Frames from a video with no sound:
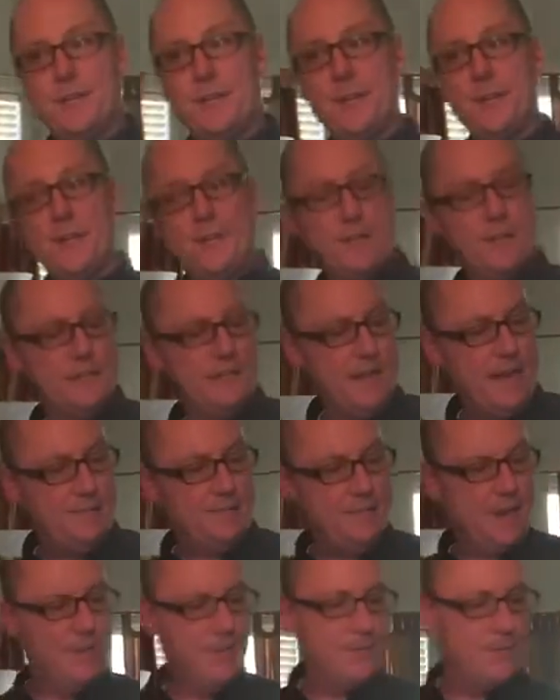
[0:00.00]
gonna cook at the
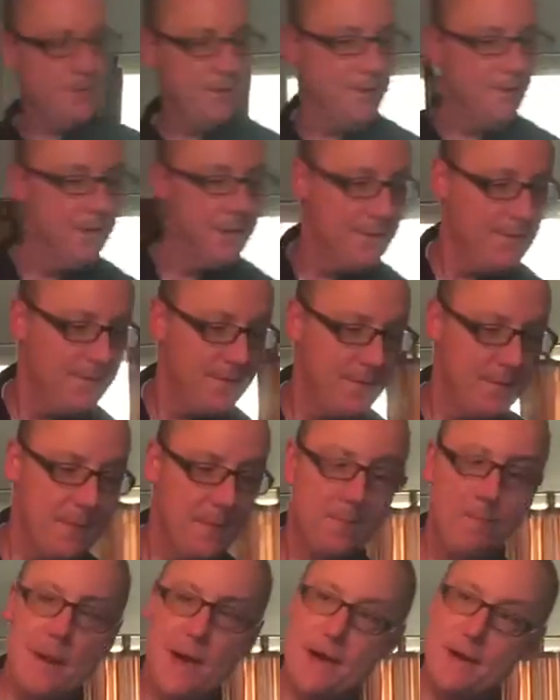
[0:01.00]
same temperature from the
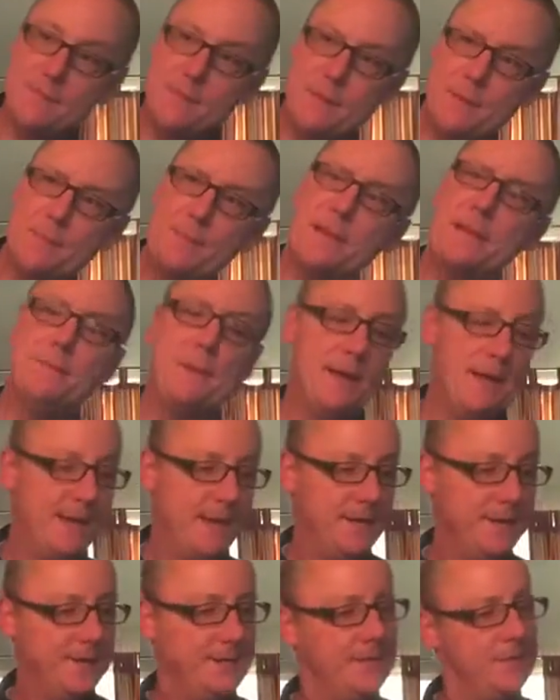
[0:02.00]
bottom of the big
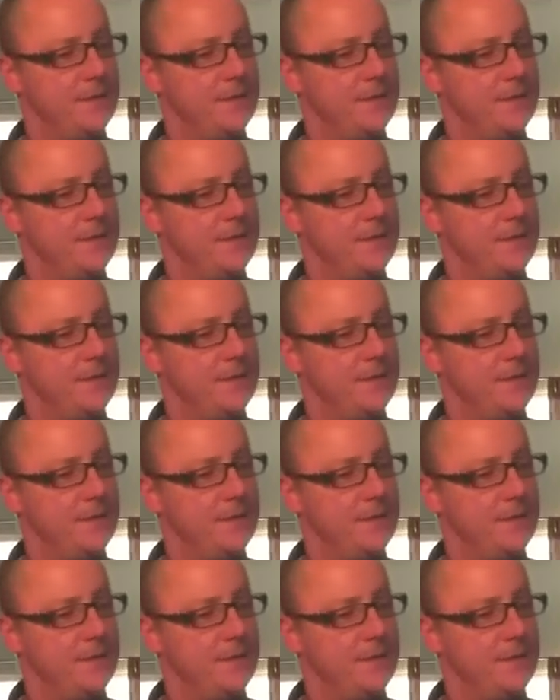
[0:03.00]
pan